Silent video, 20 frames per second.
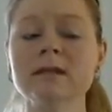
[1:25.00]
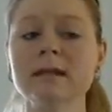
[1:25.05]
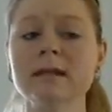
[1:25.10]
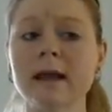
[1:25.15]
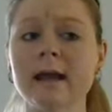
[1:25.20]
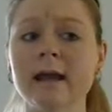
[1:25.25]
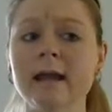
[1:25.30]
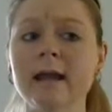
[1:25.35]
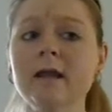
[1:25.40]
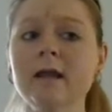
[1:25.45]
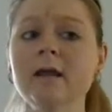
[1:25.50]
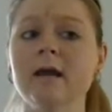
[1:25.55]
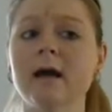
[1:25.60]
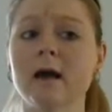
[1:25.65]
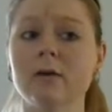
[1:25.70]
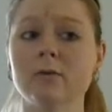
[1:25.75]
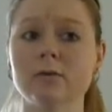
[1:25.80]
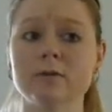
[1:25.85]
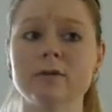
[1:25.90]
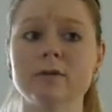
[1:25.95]
Today,
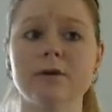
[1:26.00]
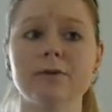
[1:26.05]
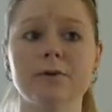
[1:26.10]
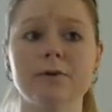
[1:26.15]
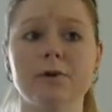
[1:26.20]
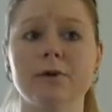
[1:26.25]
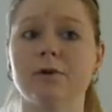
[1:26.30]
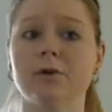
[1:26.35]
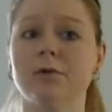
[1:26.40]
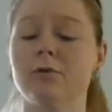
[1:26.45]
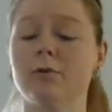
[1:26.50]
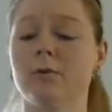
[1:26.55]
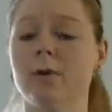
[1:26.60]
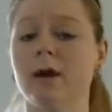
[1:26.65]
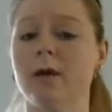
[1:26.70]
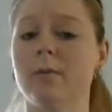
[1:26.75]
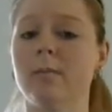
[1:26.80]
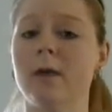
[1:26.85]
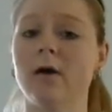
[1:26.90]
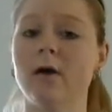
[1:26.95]
I will tell you
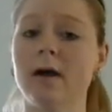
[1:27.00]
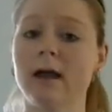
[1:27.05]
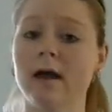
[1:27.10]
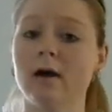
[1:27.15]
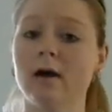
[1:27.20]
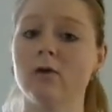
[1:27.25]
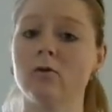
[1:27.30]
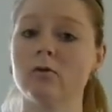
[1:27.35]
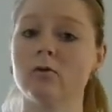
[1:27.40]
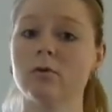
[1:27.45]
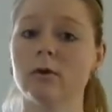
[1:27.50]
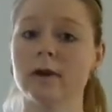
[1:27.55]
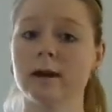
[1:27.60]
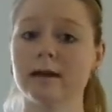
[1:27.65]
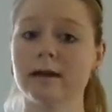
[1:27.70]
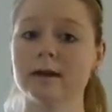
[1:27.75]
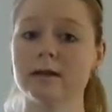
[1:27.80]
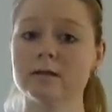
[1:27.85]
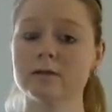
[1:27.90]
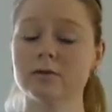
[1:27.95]
about how
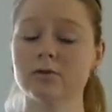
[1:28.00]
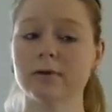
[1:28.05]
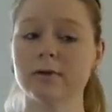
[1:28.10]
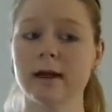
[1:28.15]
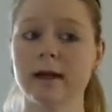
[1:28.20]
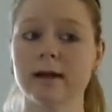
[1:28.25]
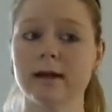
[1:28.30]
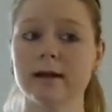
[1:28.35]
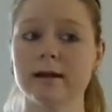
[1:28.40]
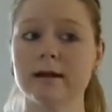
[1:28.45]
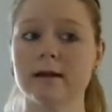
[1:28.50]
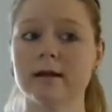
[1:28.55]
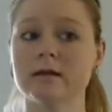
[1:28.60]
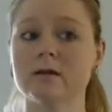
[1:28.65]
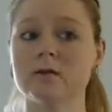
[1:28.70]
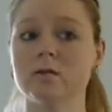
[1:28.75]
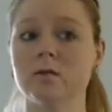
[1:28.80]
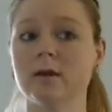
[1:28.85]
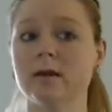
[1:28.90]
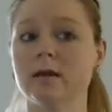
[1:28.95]
granite is created
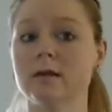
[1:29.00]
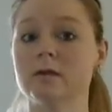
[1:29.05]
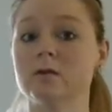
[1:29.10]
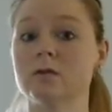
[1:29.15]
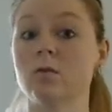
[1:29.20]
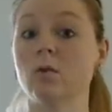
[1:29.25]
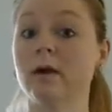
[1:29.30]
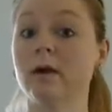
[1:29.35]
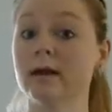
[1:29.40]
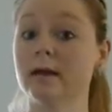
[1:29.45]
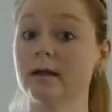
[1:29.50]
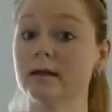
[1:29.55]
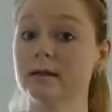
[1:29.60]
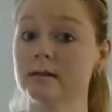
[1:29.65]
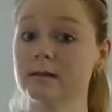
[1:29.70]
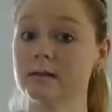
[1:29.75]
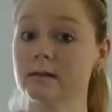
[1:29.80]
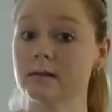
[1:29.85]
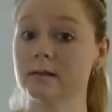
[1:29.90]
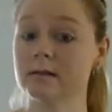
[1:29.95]
as well as what it
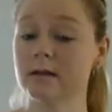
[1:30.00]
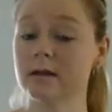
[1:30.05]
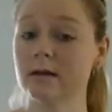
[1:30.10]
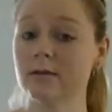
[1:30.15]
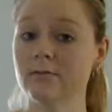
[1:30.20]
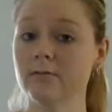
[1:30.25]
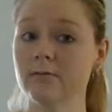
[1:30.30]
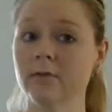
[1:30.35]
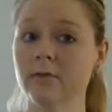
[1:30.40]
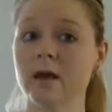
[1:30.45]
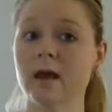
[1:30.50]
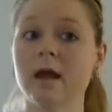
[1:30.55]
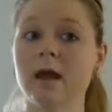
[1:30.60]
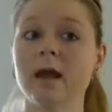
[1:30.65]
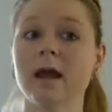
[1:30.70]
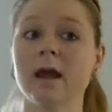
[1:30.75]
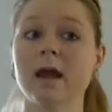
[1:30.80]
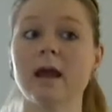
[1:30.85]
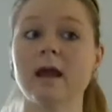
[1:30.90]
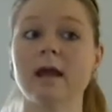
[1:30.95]
consists of.
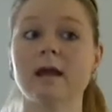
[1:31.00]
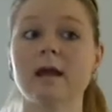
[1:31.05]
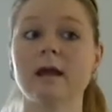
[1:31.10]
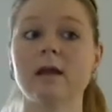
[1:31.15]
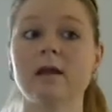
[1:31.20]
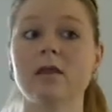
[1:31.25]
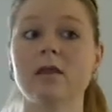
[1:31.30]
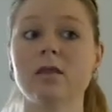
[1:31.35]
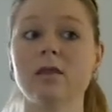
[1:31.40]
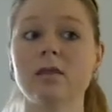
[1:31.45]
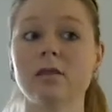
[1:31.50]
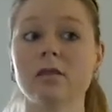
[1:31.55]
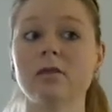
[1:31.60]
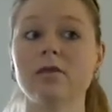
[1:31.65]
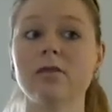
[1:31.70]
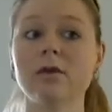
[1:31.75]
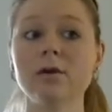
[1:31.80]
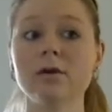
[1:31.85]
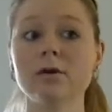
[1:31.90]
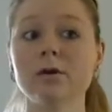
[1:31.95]
And
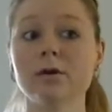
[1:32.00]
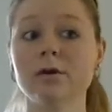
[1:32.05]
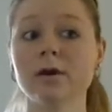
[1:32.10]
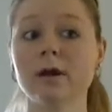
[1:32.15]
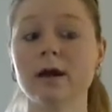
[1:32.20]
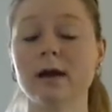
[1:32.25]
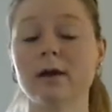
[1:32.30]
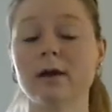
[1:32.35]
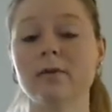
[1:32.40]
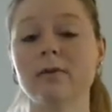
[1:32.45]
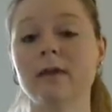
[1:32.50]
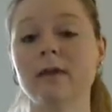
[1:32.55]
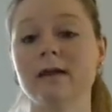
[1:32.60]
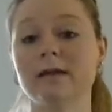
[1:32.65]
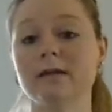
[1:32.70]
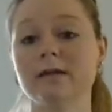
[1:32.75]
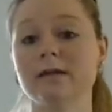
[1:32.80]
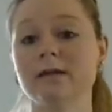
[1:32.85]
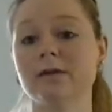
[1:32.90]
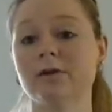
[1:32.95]
third, I would
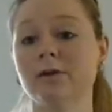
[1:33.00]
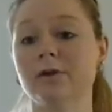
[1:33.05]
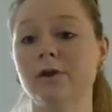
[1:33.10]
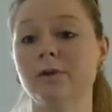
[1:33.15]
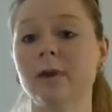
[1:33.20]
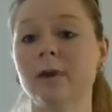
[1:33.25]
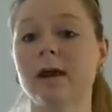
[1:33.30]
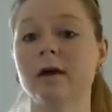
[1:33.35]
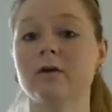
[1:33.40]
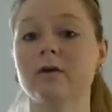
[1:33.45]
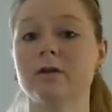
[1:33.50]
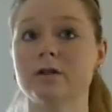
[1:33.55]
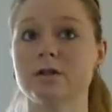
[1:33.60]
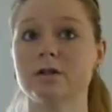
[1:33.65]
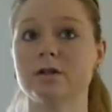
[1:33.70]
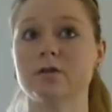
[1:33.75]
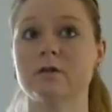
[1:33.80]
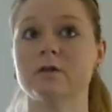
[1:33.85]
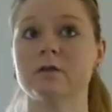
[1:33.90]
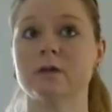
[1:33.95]
like to tell you how
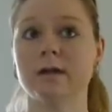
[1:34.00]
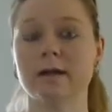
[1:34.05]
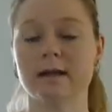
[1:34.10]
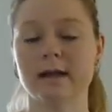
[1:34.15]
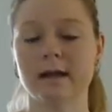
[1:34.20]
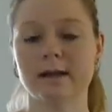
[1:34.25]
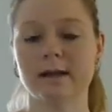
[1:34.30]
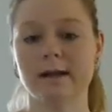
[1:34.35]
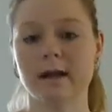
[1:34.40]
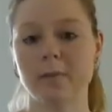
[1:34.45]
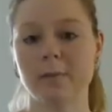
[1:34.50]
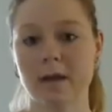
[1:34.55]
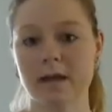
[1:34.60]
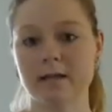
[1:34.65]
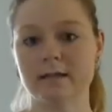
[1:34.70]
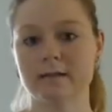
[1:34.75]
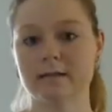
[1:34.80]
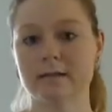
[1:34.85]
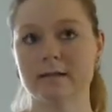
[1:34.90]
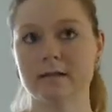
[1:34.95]
it's used on a day-to-day
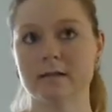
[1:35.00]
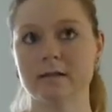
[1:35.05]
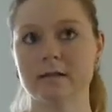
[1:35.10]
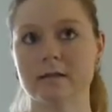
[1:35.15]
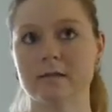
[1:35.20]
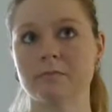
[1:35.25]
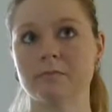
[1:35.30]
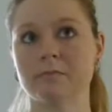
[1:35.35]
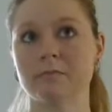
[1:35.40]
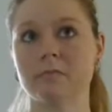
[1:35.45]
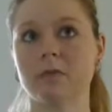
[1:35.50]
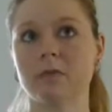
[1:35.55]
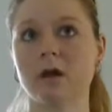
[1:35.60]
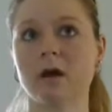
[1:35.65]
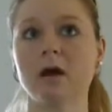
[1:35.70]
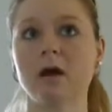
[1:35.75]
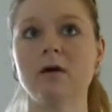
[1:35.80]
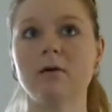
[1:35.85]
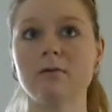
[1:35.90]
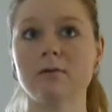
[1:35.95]
basis.
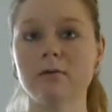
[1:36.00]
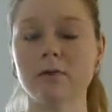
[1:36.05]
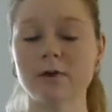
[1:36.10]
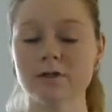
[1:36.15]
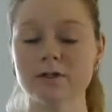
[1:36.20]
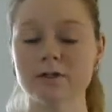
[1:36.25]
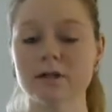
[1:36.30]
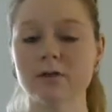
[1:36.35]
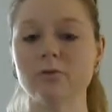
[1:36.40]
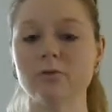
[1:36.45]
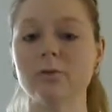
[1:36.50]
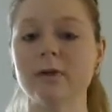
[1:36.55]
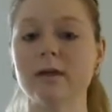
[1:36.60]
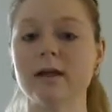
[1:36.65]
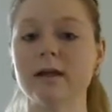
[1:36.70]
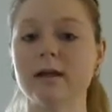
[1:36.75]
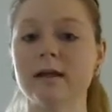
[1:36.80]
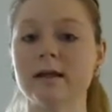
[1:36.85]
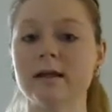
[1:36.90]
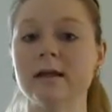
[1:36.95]
First, I will
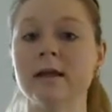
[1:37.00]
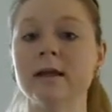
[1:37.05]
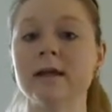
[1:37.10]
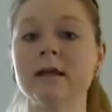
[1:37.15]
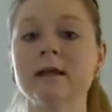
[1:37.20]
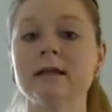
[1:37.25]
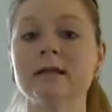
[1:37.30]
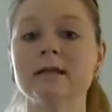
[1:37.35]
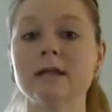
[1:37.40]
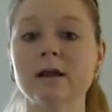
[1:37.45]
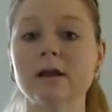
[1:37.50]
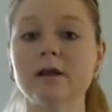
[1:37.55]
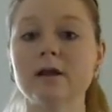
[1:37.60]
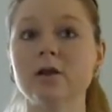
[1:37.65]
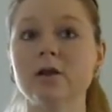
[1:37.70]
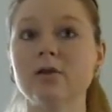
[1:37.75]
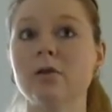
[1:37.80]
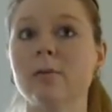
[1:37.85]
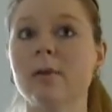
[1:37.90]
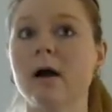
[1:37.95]
begin
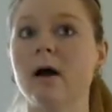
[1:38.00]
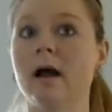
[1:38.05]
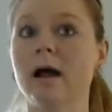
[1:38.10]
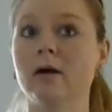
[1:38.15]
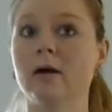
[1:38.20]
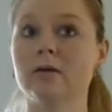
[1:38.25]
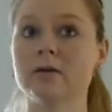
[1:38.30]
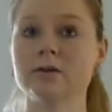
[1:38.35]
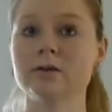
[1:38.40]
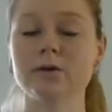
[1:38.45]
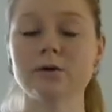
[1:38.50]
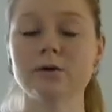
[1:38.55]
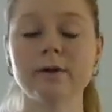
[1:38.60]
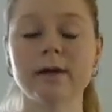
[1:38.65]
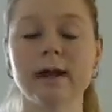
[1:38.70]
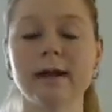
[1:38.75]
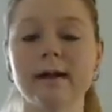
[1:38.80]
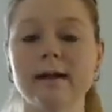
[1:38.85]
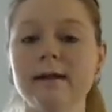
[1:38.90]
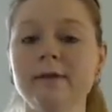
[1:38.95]
telling you about how it's
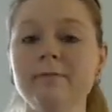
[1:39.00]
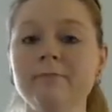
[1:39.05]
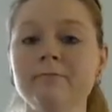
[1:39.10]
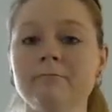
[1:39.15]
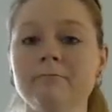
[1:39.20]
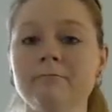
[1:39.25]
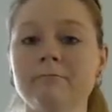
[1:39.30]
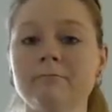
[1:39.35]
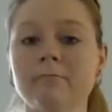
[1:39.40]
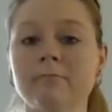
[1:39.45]
created.